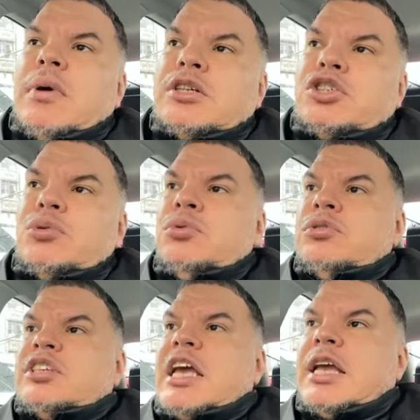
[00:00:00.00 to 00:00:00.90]
much
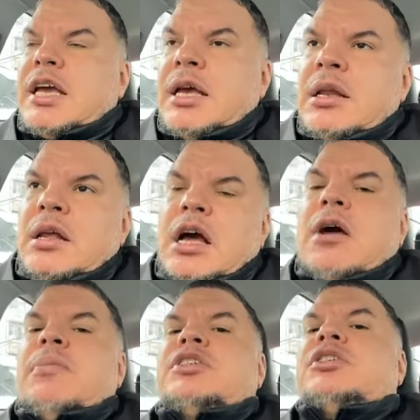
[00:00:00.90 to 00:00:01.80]
you take in,
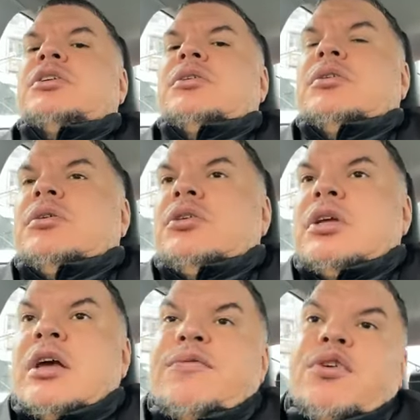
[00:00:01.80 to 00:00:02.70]
how much,
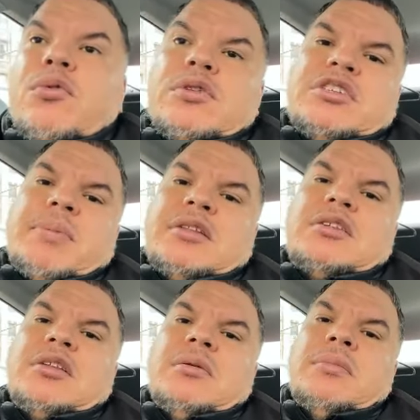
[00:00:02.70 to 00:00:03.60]
if you don't
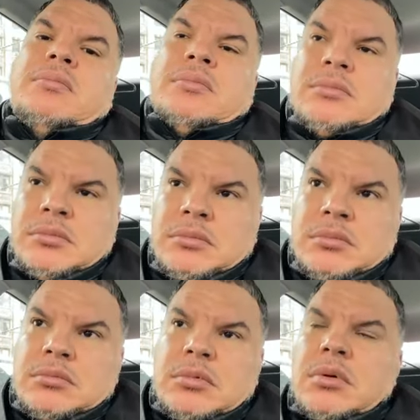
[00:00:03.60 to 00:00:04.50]
respond to them
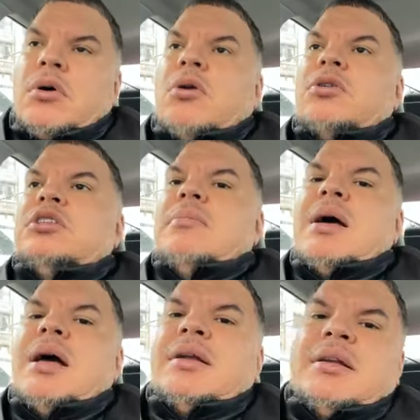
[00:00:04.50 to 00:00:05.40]
on
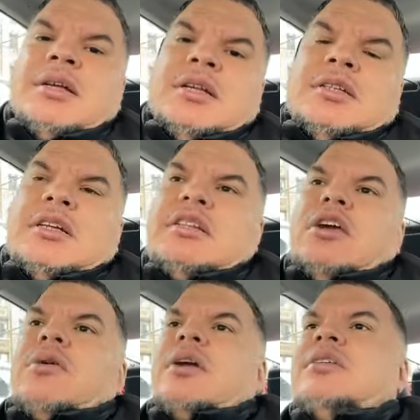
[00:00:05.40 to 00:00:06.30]
demand, then
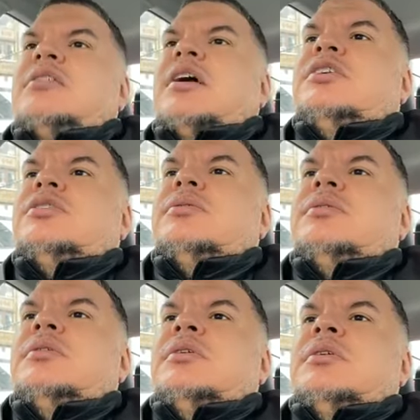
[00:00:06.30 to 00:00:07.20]
they criticize you.
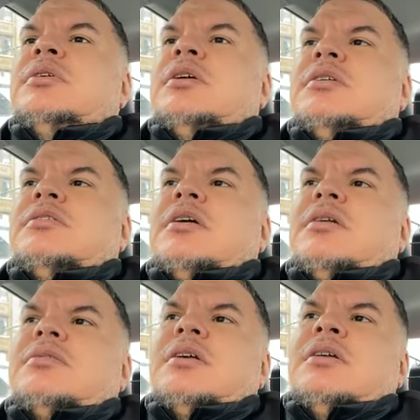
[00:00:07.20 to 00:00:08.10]
You
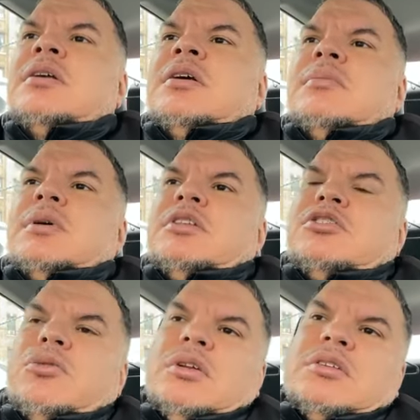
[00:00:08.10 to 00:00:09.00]
understand what I'm saying? But the
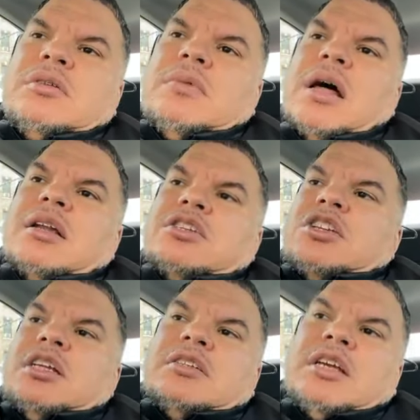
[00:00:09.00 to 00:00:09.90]
students of
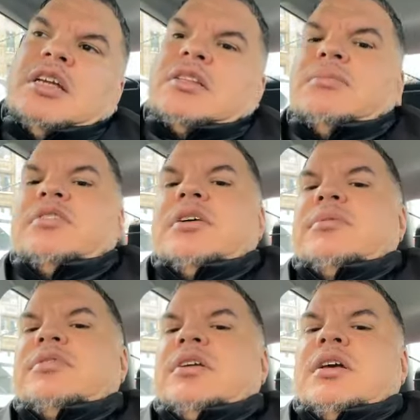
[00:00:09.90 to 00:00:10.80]
knowledge need to get
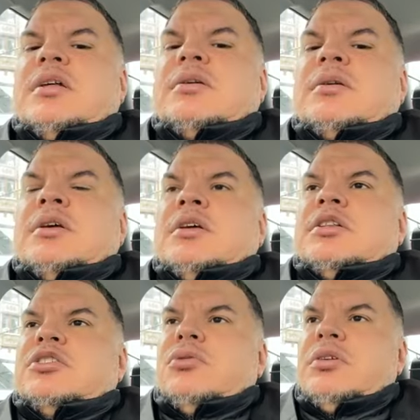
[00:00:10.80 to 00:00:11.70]
themselves together.
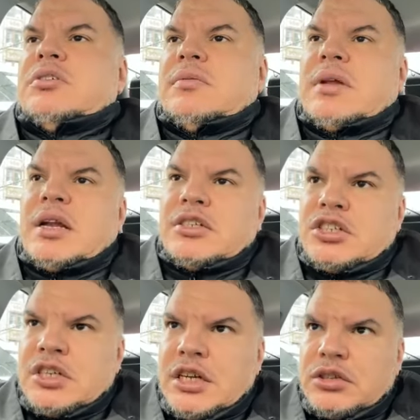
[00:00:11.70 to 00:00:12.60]
The students of
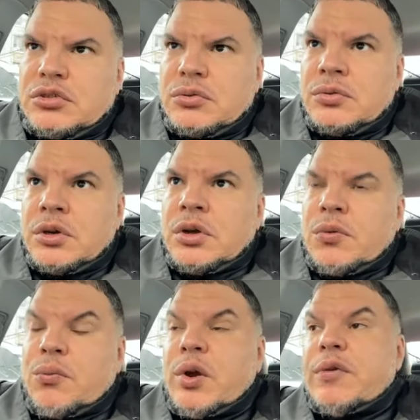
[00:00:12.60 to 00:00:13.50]
knowledge need to
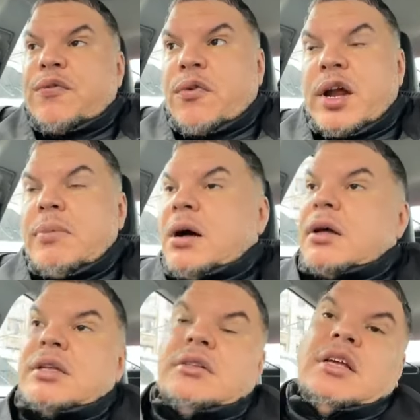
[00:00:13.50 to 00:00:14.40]
reframe
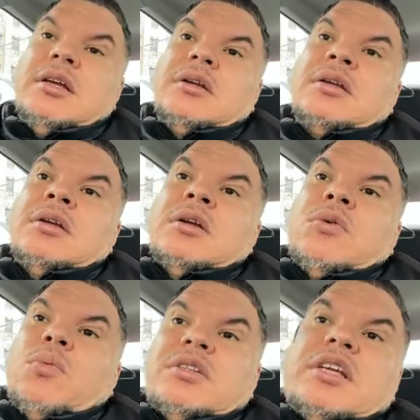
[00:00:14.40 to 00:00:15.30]
how they think.
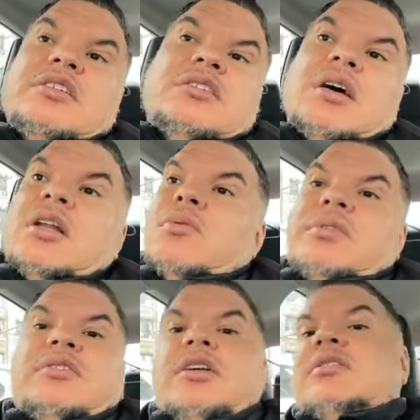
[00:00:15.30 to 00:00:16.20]
What they studied
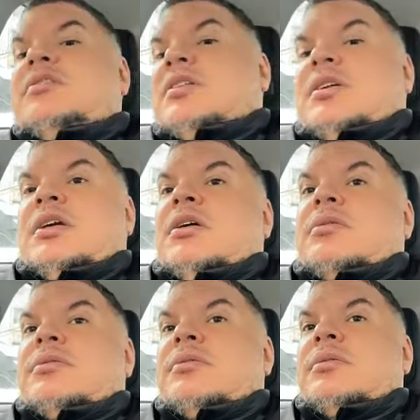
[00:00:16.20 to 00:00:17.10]
overseas is not
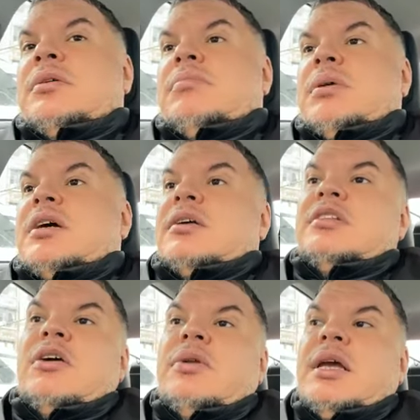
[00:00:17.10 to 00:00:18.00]
enough, because
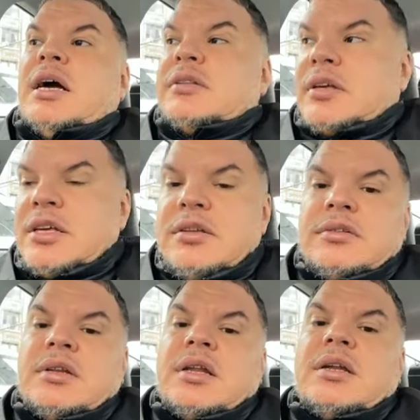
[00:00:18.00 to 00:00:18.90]
they only got the
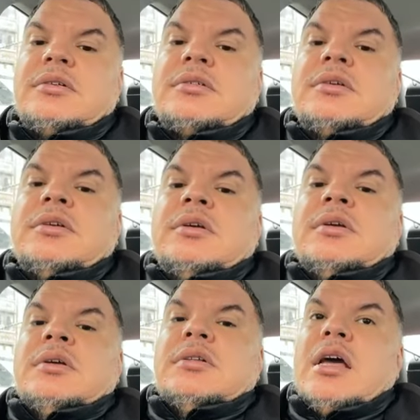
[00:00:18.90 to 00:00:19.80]
keys to knowledge.
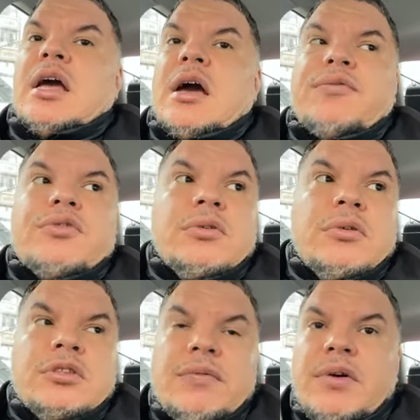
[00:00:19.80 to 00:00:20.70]
They have
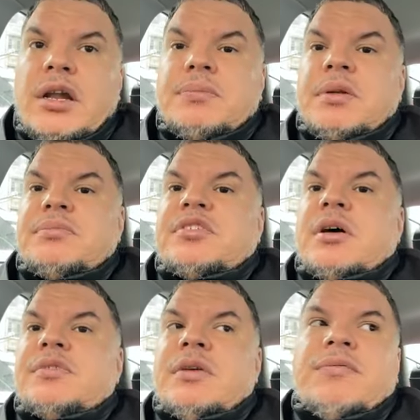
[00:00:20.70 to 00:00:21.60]
to develop
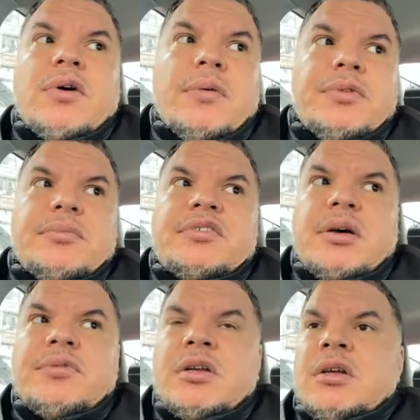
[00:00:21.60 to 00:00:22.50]
themselves, evolve
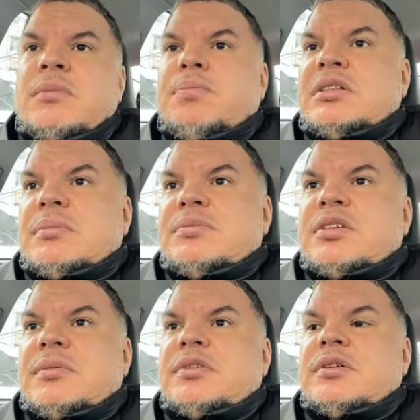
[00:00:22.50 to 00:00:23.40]
themselves, put
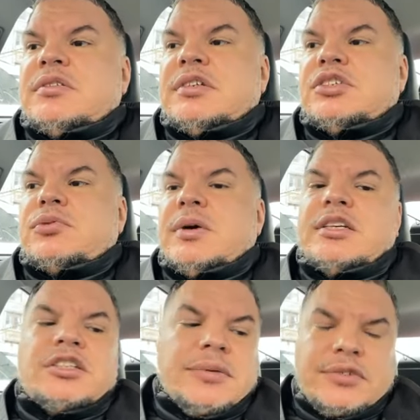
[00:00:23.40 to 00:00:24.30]
themselves in a
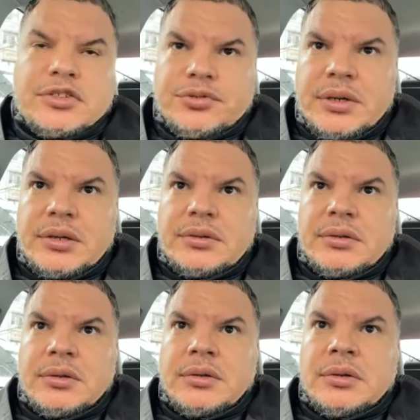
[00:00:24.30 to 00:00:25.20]
situation of strength,